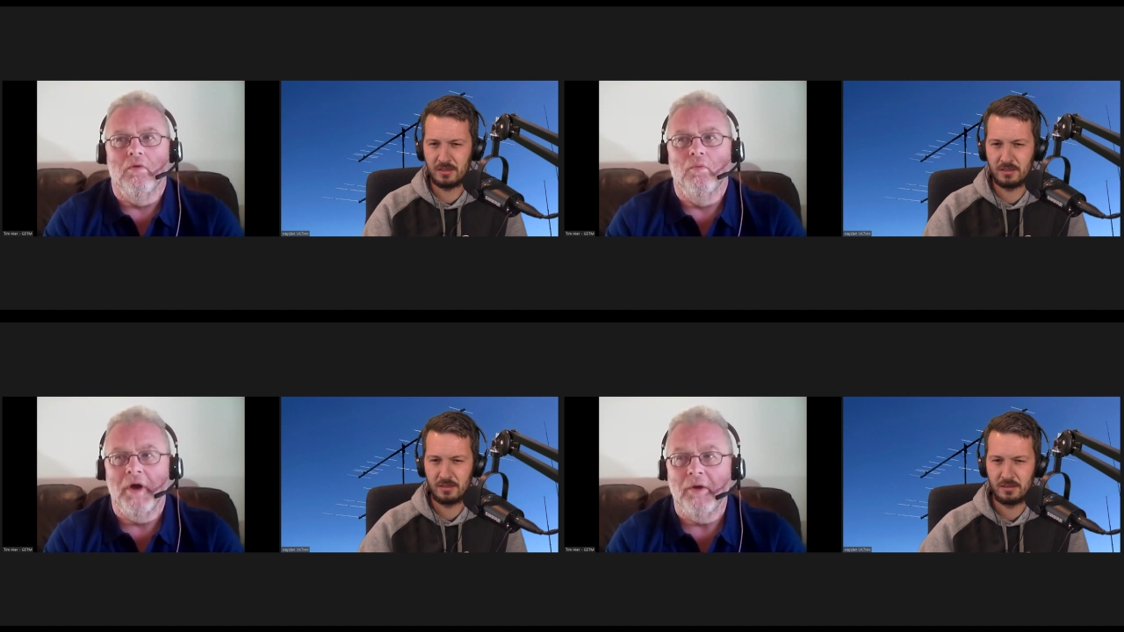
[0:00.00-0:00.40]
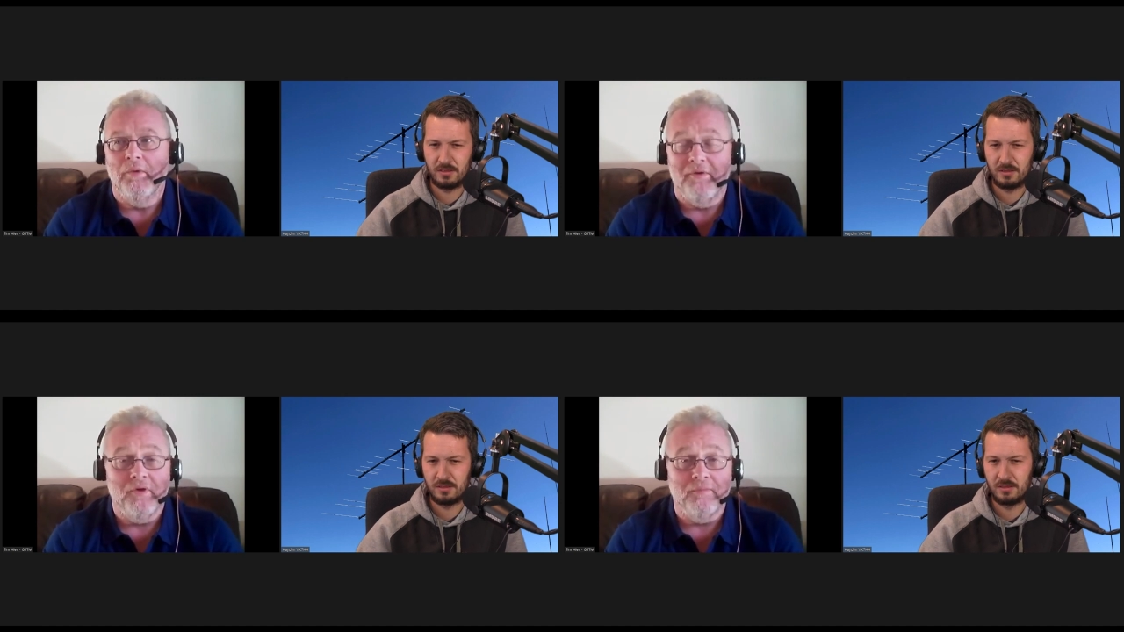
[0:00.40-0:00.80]
Speaker 1: Well,
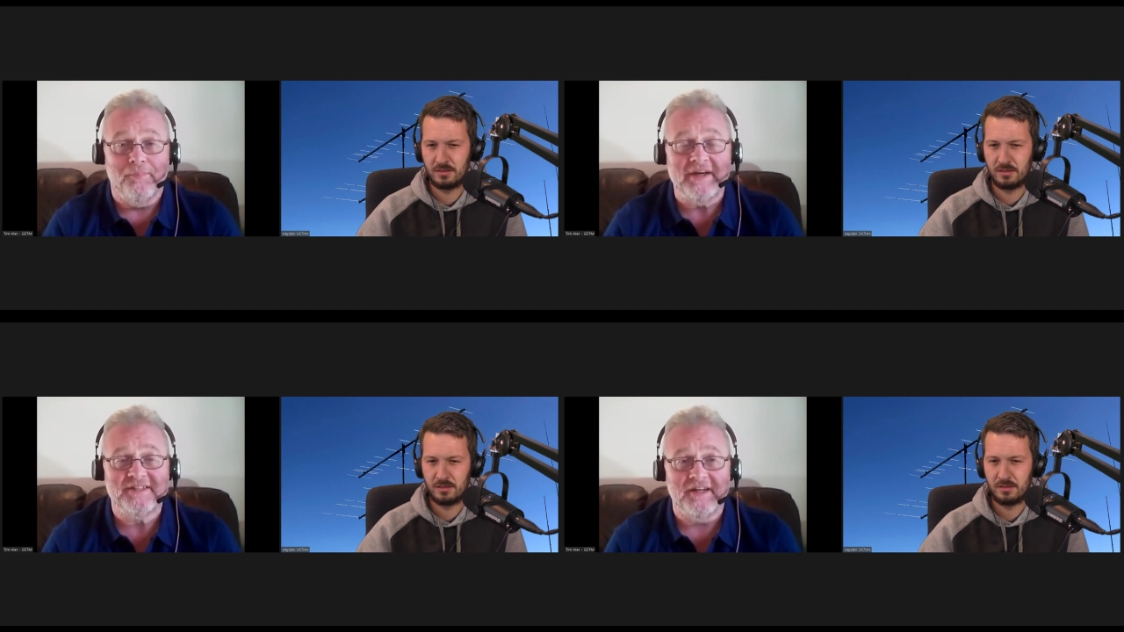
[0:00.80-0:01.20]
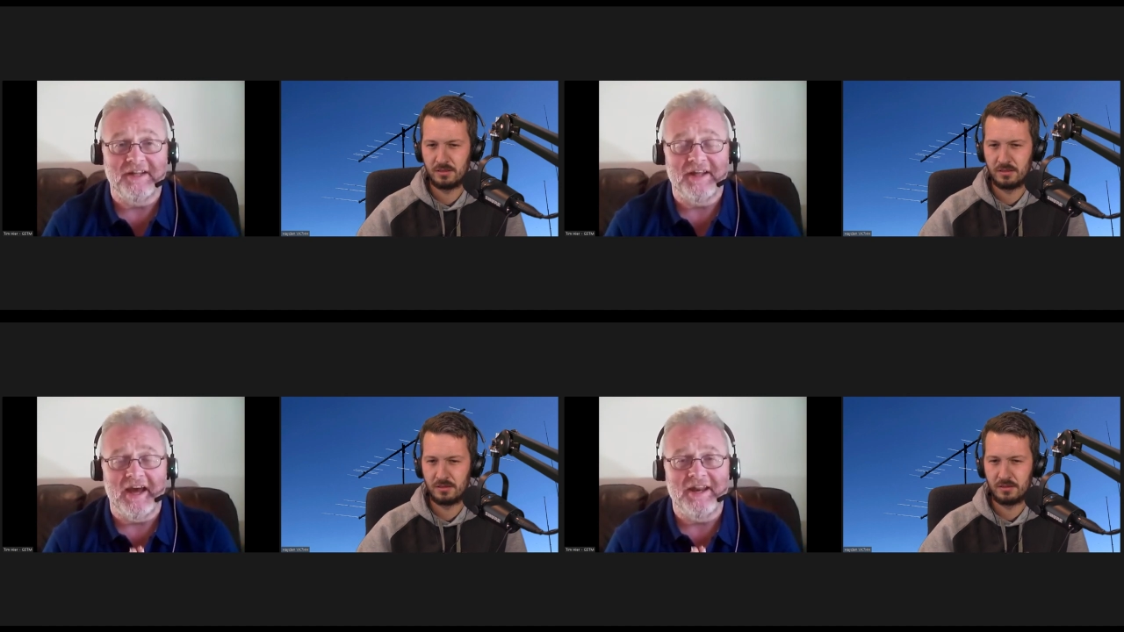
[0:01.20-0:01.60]
we're, we're basically
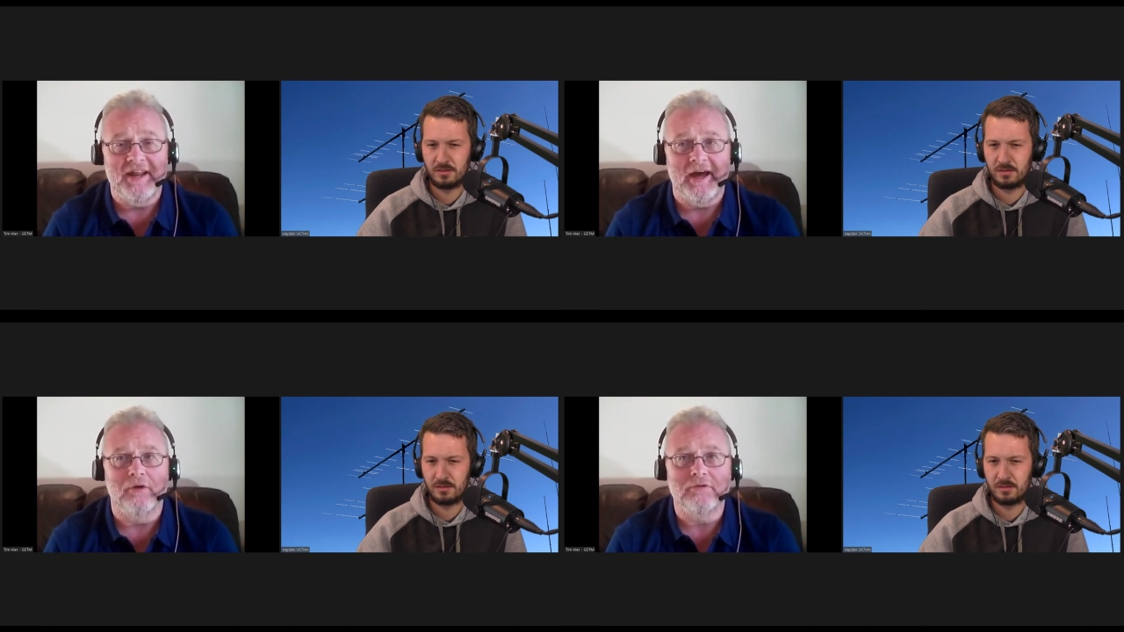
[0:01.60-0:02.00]
there now.